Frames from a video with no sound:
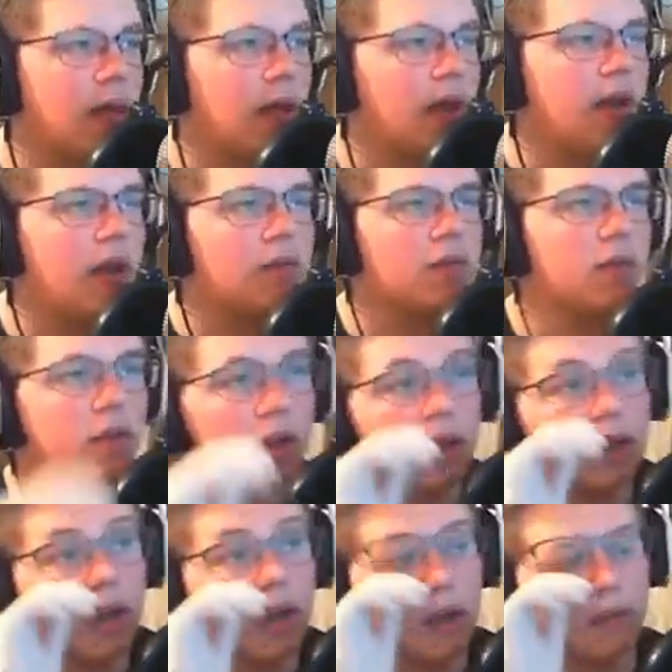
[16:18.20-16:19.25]
And yeah, I'm
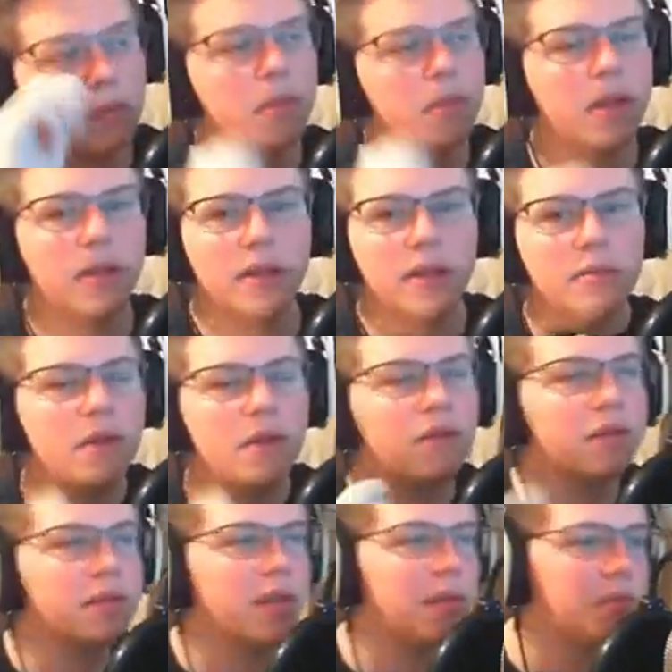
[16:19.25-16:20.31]
gonna have a big
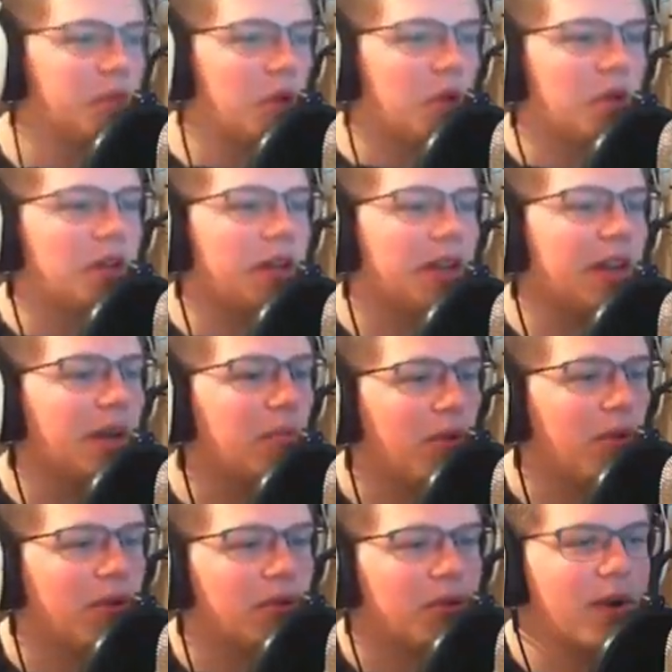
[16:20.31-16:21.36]
cleanup after this episode,
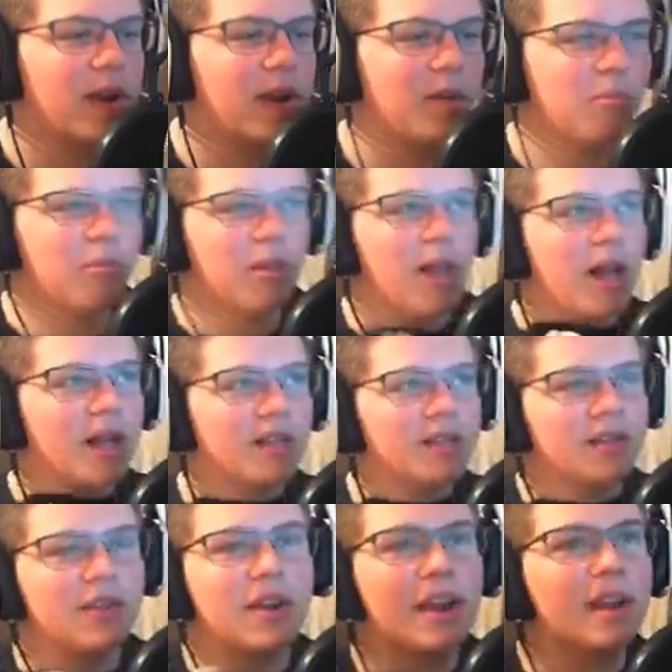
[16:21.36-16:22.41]
cleaning up all the random
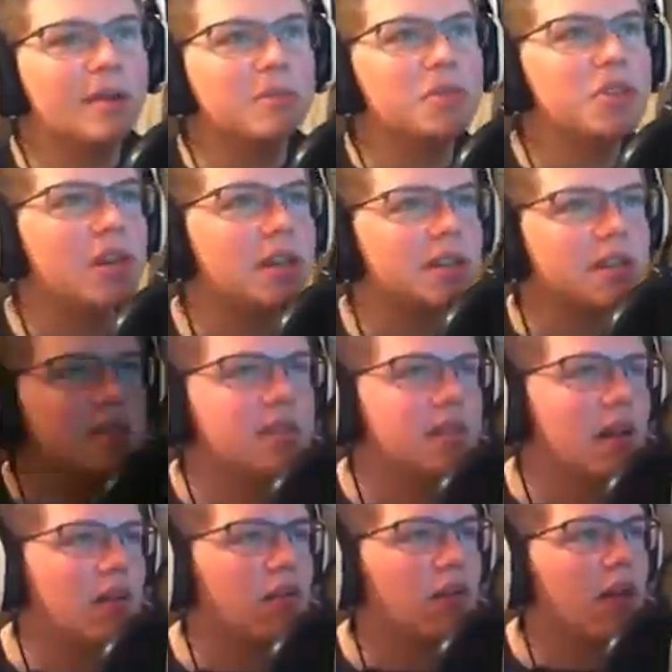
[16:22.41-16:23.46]
blocks and random
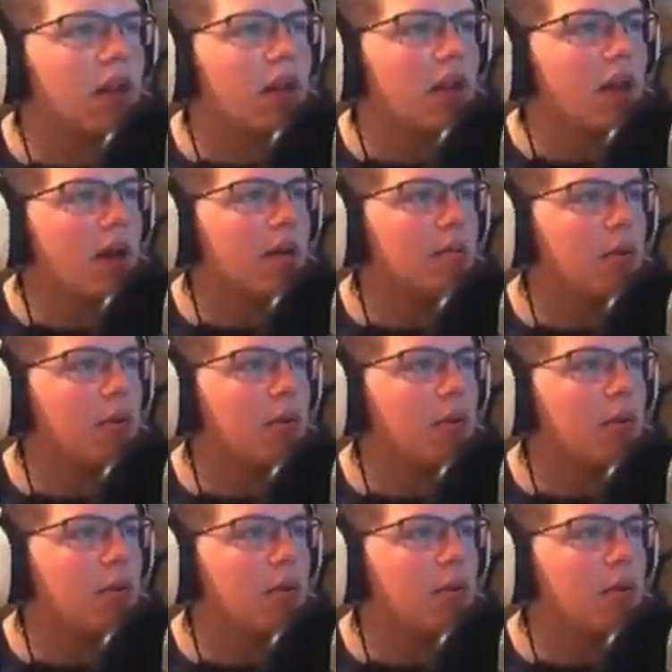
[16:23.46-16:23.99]
chests and stuff.